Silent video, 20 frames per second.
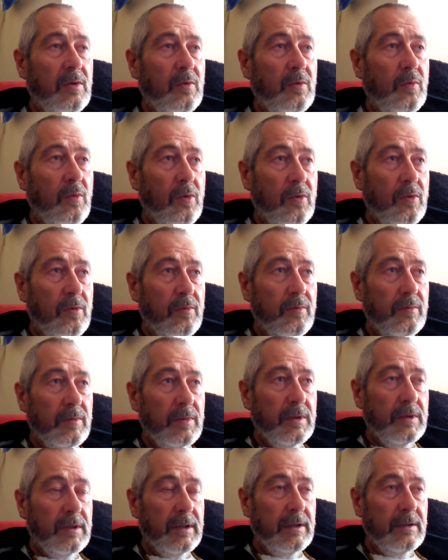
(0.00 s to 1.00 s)

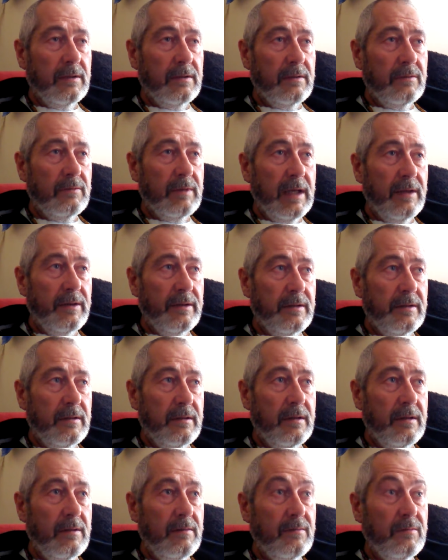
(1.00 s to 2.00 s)
warmed and rallied to
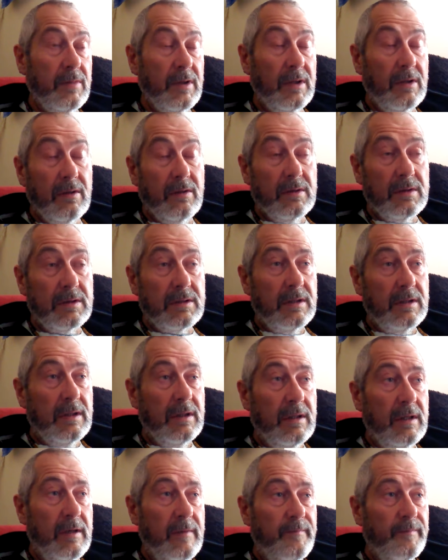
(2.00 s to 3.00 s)
him because
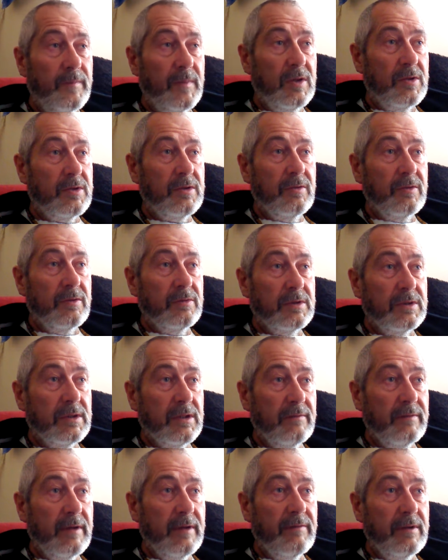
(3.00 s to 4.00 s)
the truth was
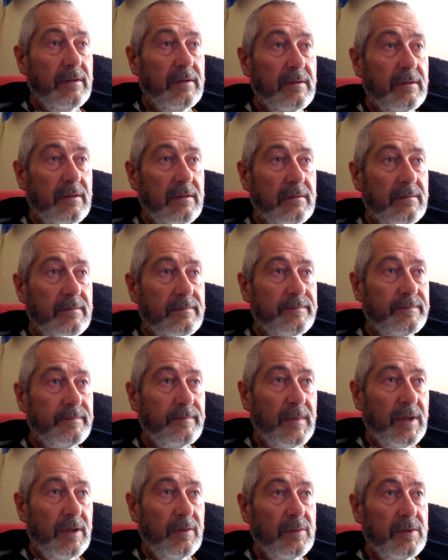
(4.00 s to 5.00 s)
self-evident.
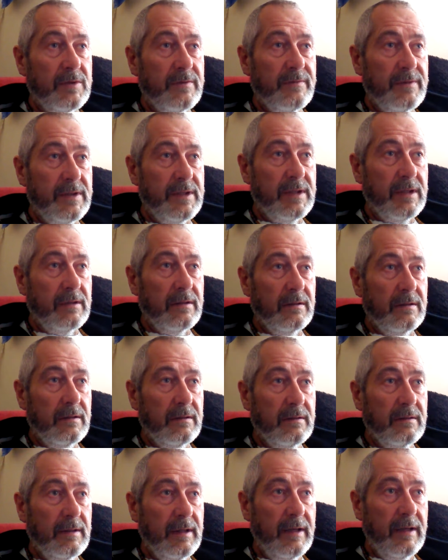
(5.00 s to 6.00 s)
It was physically
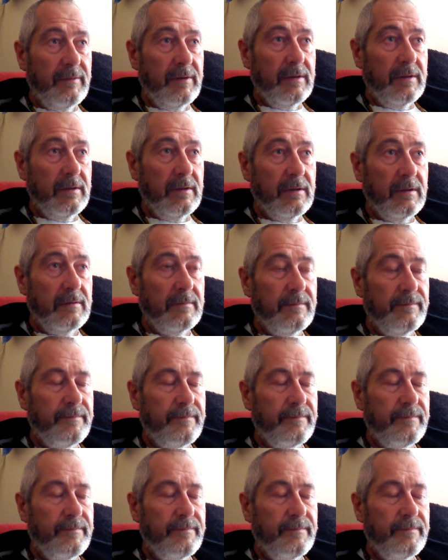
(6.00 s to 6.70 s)
evident.